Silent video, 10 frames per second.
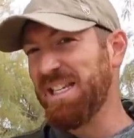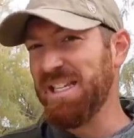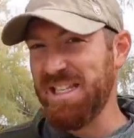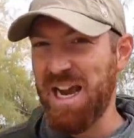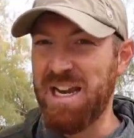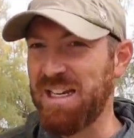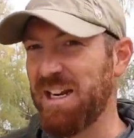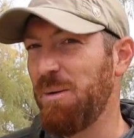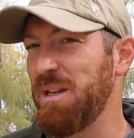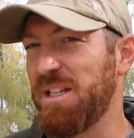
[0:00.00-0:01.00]
design
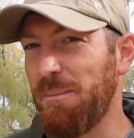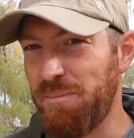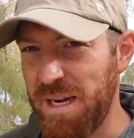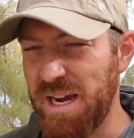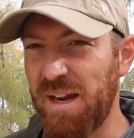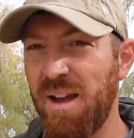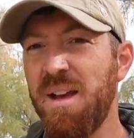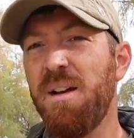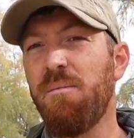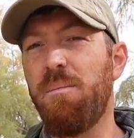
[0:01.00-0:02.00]
come into being
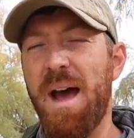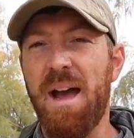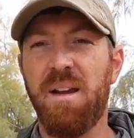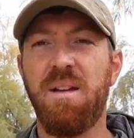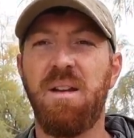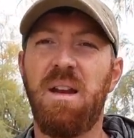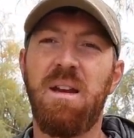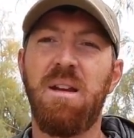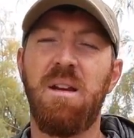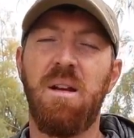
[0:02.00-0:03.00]
back
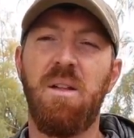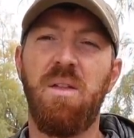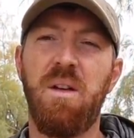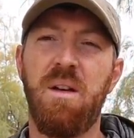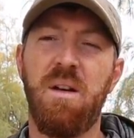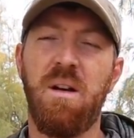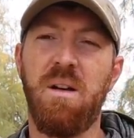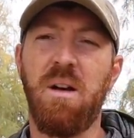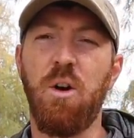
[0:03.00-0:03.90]
in the